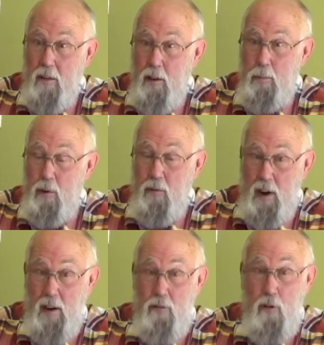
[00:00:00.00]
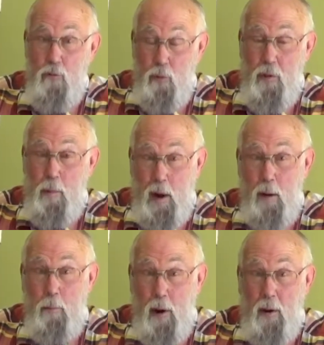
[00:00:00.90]
that provides us with
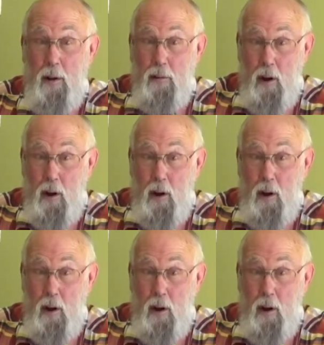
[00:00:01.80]
about $1 million